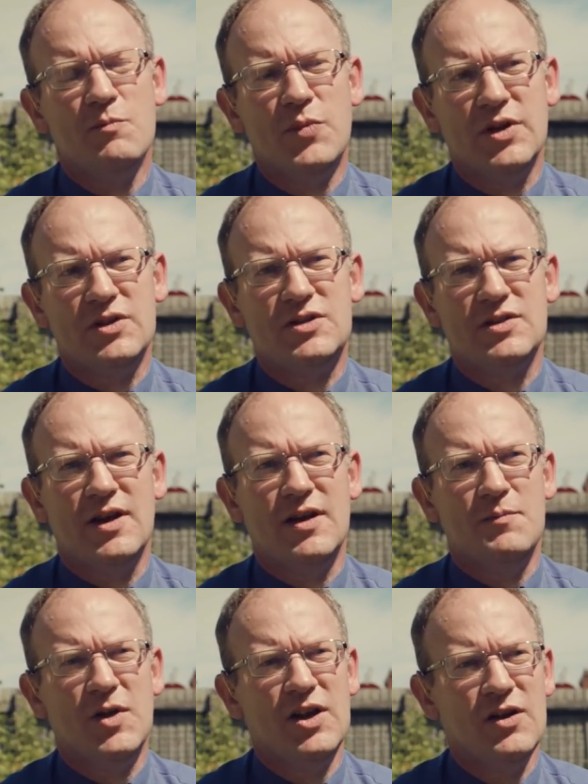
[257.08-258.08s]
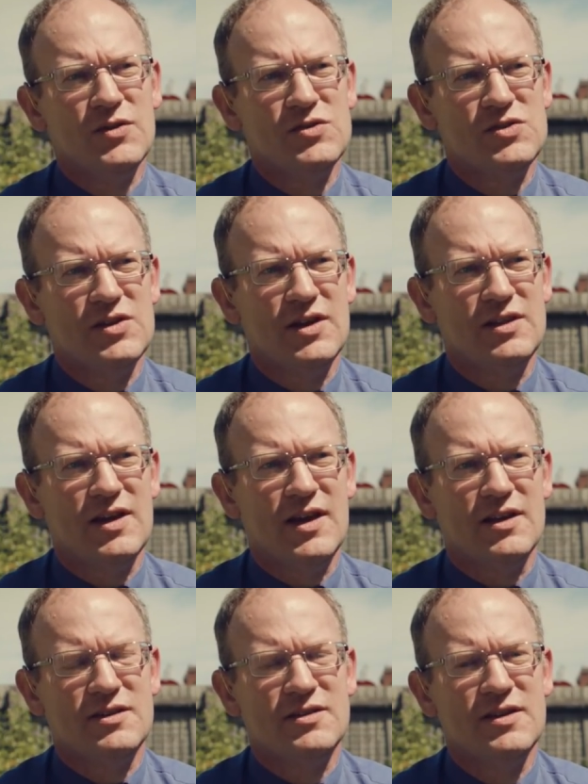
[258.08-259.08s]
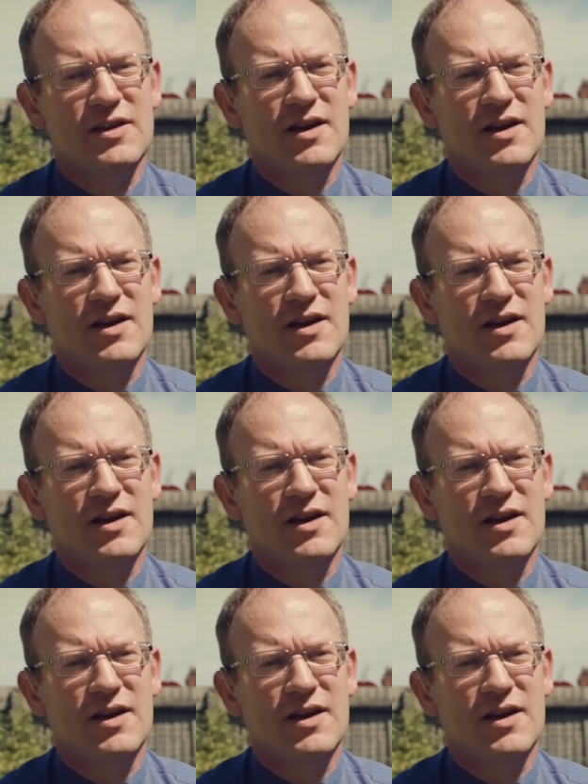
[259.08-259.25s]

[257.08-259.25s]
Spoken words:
But alongside that,